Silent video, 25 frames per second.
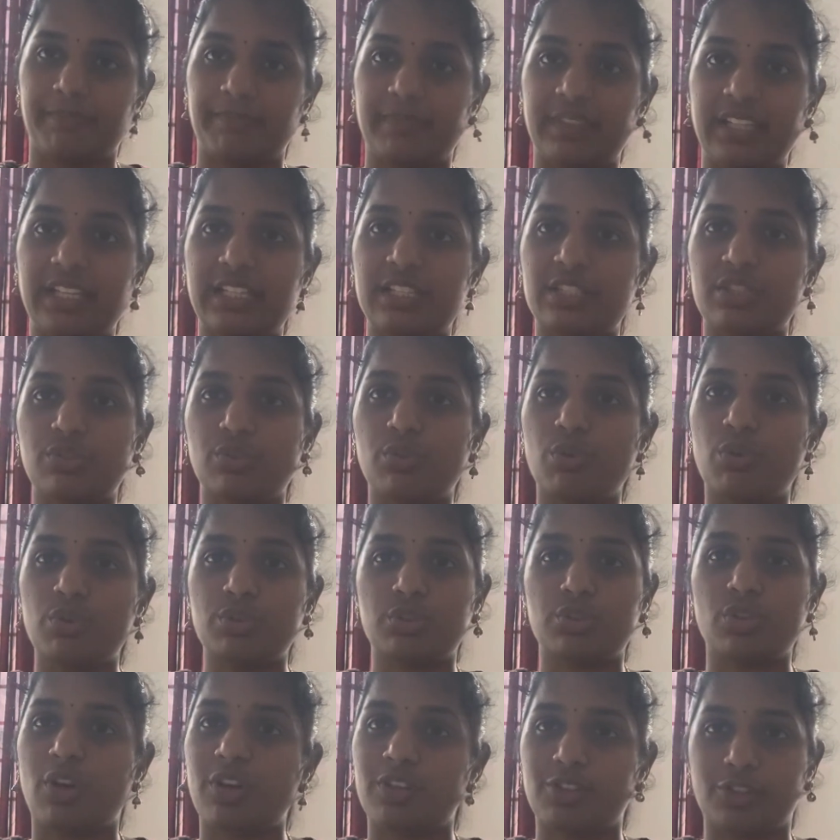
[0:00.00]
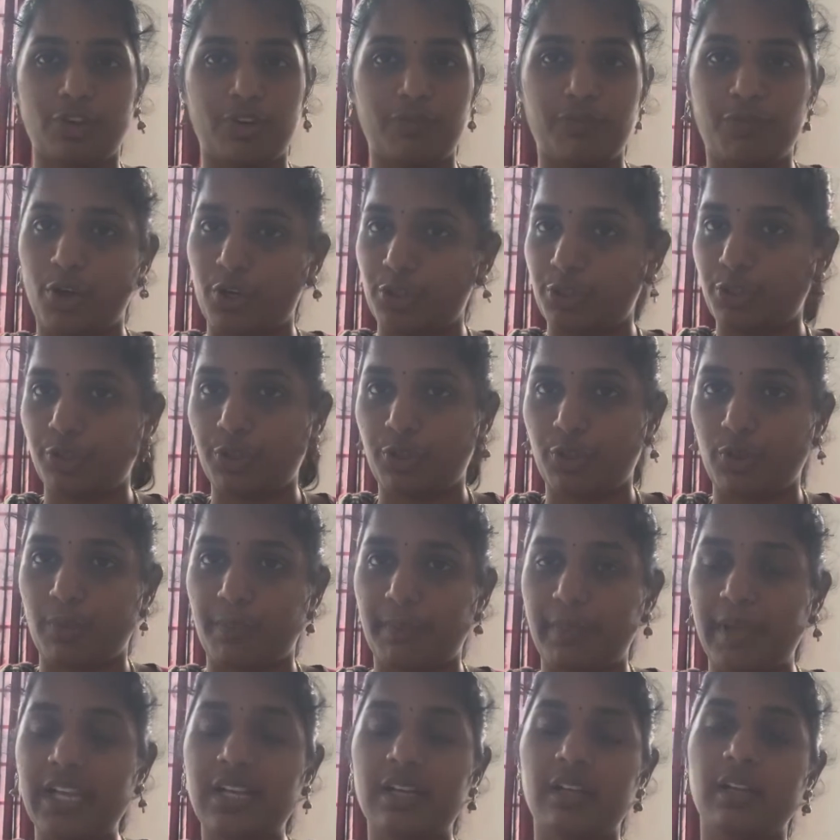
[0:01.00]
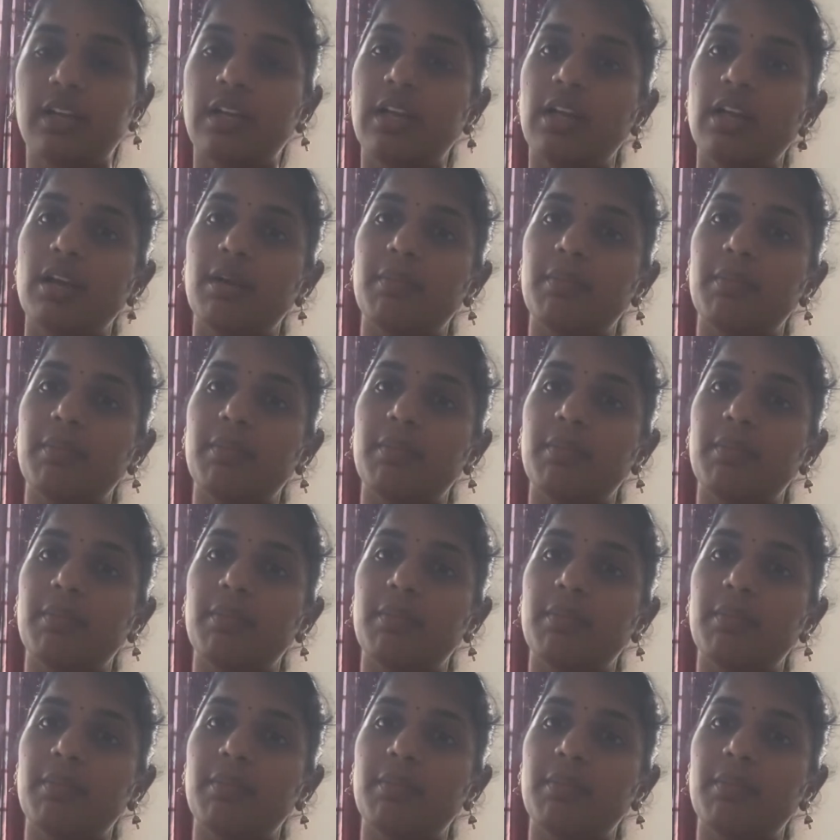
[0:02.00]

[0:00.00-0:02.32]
There is no sort of autotropic,